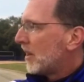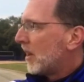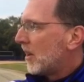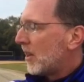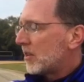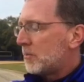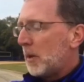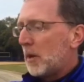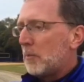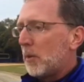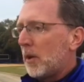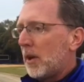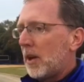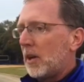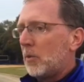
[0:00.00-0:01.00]
the speed of
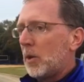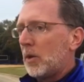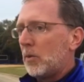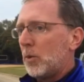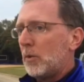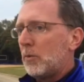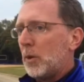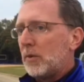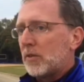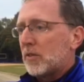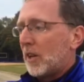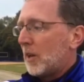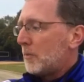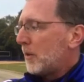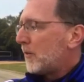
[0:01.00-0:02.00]
play. We've
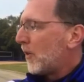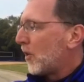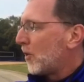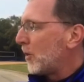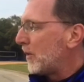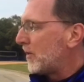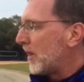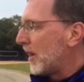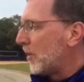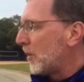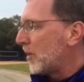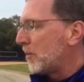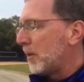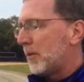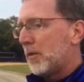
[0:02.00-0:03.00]
seen it before. We've dealt
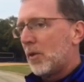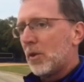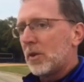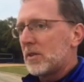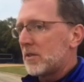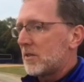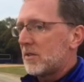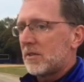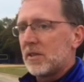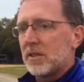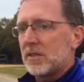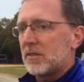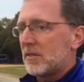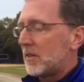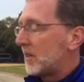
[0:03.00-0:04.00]
with it before. Just
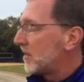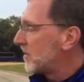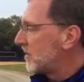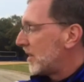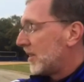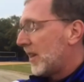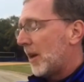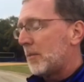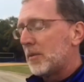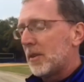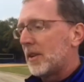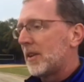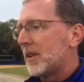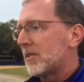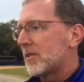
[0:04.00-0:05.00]
this didn't happen
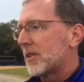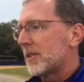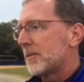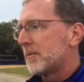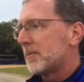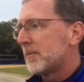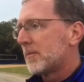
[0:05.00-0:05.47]
tonight. So,